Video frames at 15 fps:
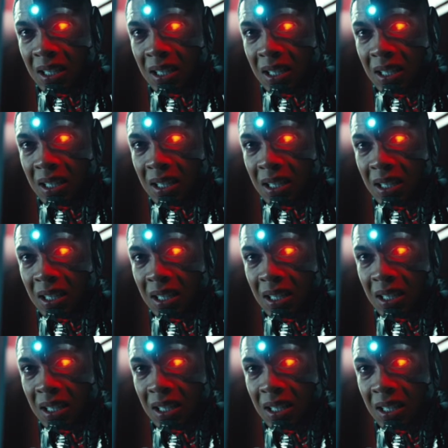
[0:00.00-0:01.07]

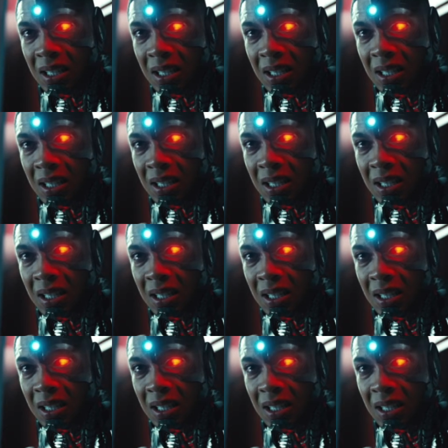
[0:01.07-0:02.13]

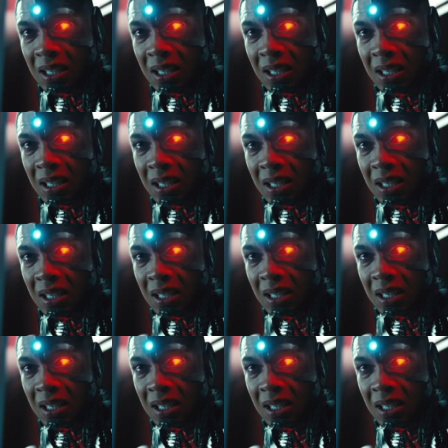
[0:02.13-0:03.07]
No words are spoken by the person on screen.